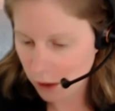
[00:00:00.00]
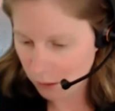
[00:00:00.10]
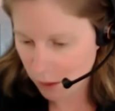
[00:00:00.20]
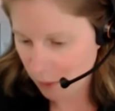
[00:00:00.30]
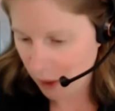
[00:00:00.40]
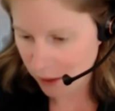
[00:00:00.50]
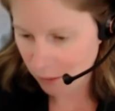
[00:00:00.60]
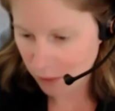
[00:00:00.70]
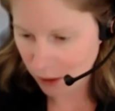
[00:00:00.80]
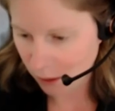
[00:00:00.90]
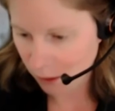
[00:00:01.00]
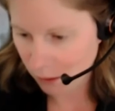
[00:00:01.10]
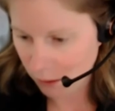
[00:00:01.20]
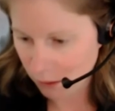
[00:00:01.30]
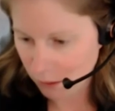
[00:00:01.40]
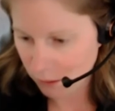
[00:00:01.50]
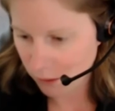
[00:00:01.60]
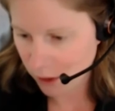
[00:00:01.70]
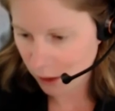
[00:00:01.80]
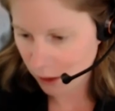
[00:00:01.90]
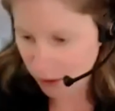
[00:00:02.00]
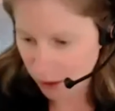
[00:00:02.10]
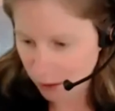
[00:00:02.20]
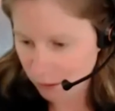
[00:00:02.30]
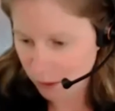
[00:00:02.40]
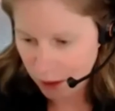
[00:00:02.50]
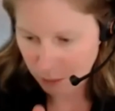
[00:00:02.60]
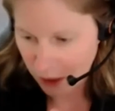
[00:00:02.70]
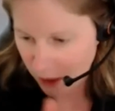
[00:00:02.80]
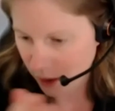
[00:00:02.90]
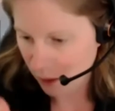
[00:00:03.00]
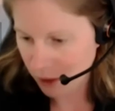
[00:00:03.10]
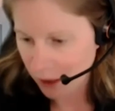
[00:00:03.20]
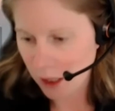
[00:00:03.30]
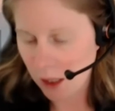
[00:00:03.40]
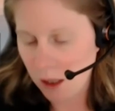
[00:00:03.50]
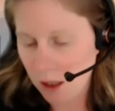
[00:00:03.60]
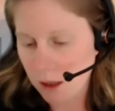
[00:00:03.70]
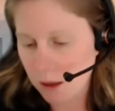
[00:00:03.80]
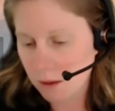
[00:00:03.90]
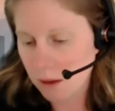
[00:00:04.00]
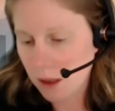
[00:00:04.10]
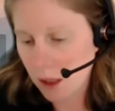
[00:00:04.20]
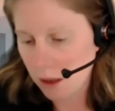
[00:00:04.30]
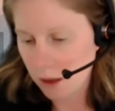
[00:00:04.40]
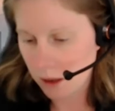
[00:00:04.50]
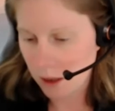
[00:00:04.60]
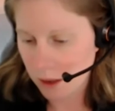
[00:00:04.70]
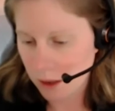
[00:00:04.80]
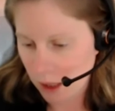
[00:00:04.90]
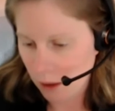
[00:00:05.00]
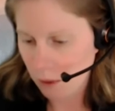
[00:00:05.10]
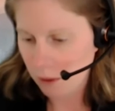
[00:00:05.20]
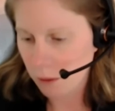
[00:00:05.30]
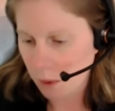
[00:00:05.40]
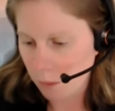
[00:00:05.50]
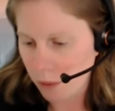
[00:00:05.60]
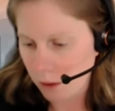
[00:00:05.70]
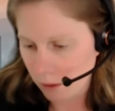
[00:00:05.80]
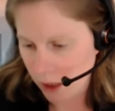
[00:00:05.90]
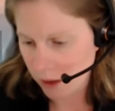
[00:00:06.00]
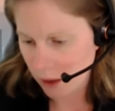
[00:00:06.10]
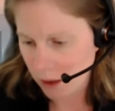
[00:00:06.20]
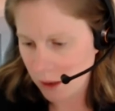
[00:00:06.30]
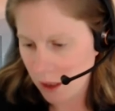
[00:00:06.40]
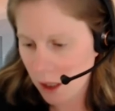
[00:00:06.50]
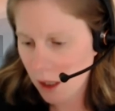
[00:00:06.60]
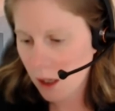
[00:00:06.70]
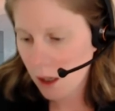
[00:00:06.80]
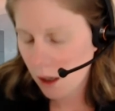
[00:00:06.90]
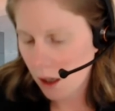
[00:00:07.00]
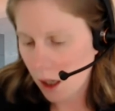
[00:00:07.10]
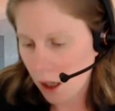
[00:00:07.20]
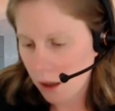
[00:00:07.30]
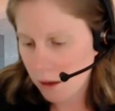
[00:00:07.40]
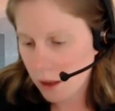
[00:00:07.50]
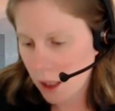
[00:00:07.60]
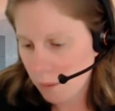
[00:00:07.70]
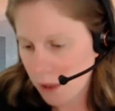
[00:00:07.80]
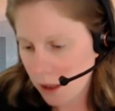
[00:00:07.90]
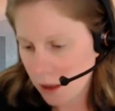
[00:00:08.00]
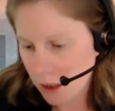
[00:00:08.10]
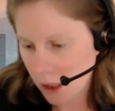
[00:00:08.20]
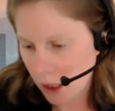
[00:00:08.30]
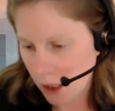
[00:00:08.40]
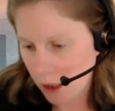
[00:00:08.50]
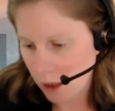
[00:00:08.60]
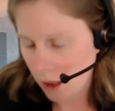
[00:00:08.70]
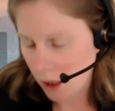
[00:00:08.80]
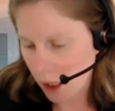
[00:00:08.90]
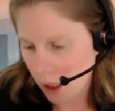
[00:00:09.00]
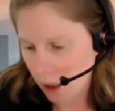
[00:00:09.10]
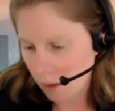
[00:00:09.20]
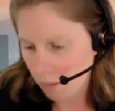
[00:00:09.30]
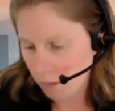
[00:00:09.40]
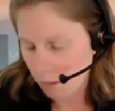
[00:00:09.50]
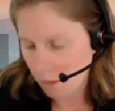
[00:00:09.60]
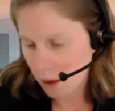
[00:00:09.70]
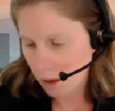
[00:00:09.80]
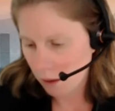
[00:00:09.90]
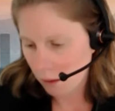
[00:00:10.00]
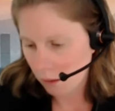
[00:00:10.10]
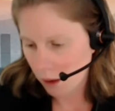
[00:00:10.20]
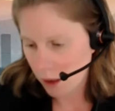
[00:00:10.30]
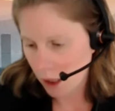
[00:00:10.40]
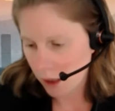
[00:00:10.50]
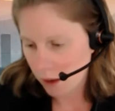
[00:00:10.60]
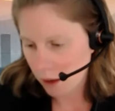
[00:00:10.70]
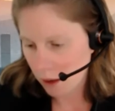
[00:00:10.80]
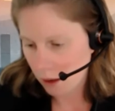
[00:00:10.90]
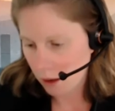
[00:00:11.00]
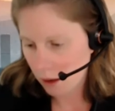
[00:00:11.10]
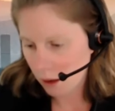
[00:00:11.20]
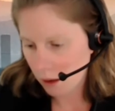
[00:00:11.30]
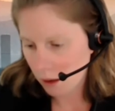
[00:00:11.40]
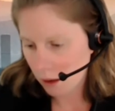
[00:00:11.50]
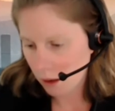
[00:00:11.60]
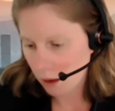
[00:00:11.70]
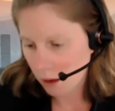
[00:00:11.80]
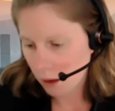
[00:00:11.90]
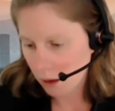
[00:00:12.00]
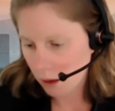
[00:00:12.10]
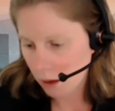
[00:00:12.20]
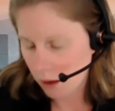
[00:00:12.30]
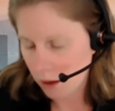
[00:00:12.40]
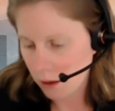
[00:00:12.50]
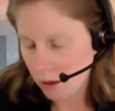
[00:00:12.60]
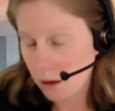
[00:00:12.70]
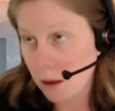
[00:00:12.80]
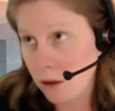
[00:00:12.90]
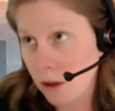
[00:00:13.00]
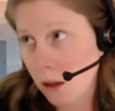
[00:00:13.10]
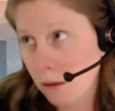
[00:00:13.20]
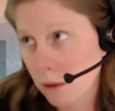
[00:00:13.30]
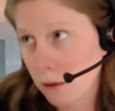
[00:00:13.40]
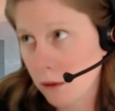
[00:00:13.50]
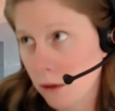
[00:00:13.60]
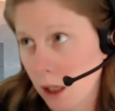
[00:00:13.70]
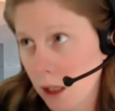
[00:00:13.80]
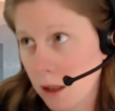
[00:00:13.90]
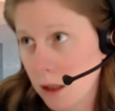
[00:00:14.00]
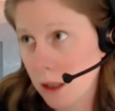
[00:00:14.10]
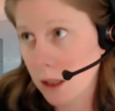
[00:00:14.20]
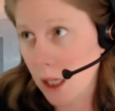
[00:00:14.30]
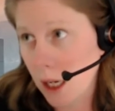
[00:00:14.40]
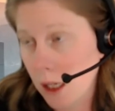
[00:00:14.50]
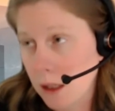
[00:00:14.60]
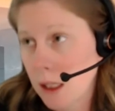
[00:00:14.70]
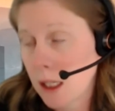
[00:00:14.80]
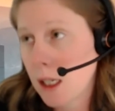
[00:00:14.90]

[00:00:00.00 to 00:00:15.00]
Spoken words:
spasms occur generally this many times a day, and this is how everyone progresses. That being said, I think the general trend is that